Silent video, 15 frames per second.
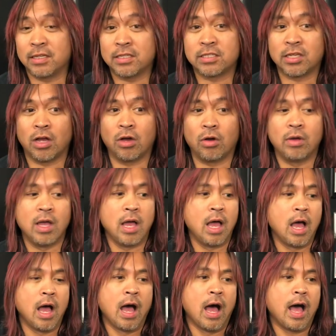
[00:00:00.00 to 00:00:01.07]
So,
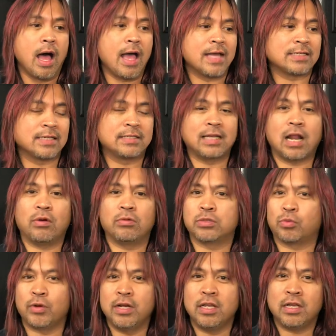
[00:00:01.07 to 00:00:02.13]
as I said, I was
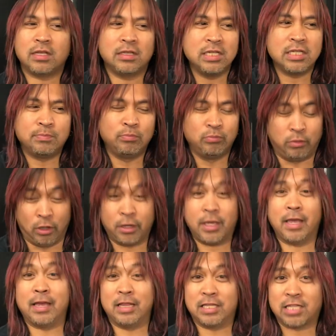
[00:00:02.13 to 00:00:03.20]

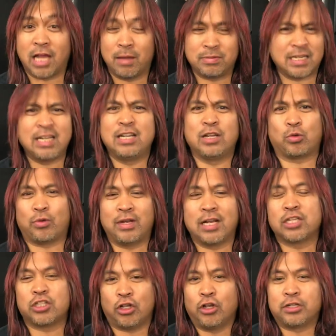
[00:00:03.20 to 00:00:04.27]
looking at these comics. I didn't read, I
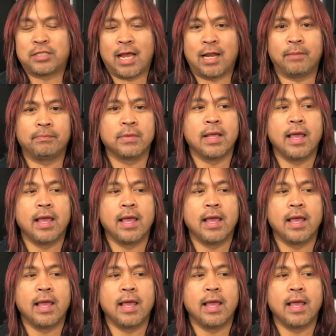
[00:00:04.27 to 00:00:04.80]
just looked at them.